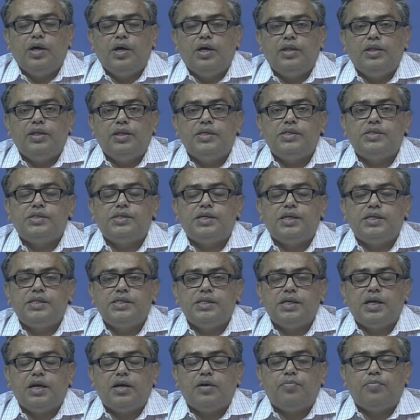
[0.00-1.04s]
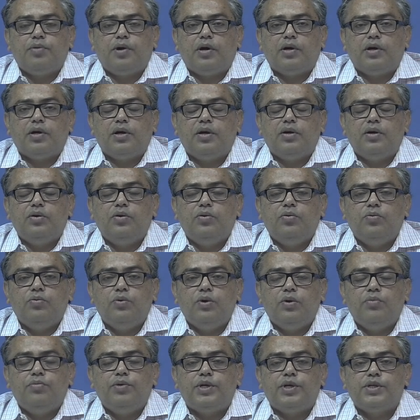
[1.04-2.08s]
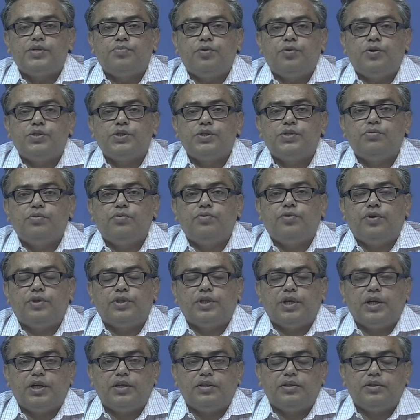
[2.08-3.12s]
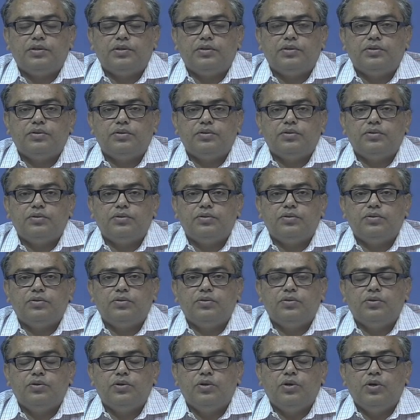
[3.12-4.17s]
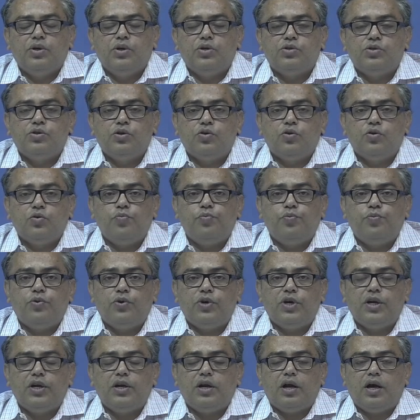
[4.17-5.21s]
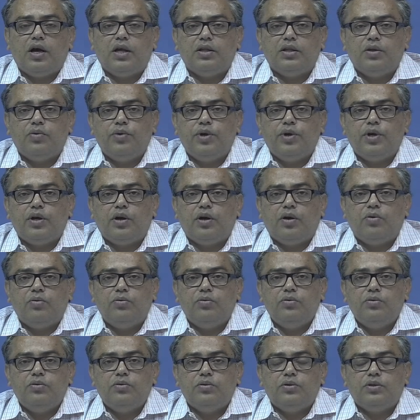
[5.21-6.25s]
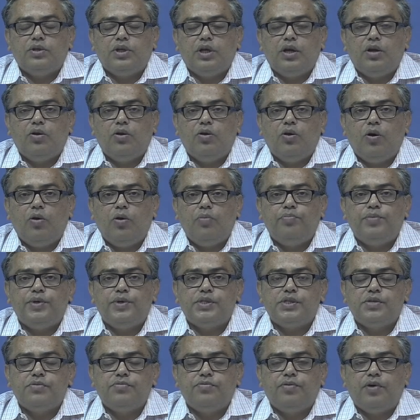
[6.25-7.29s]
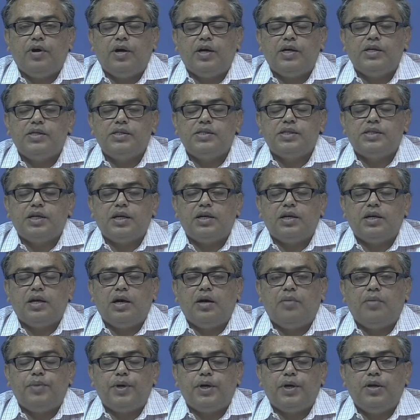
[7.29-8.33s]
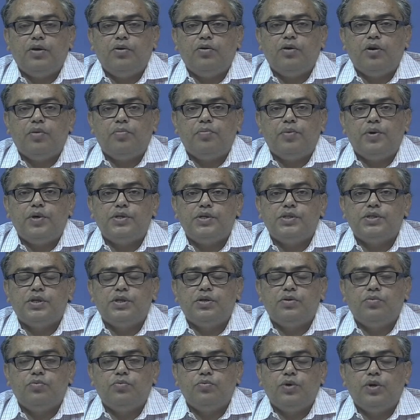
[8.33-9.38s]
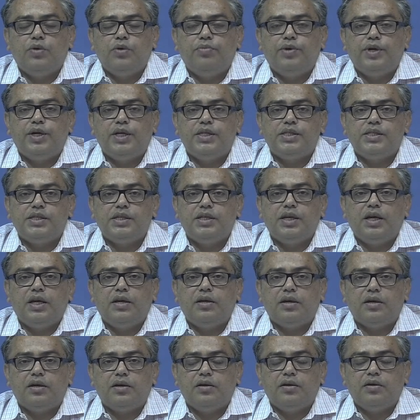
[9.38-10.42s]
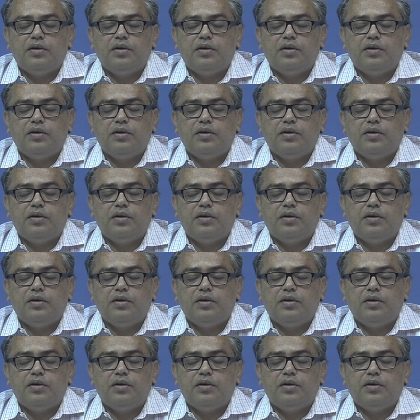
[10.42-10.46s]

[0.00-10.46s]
this designated partner will be responsible for that. So, to put it other way around, the law specifies that a particular person will be designated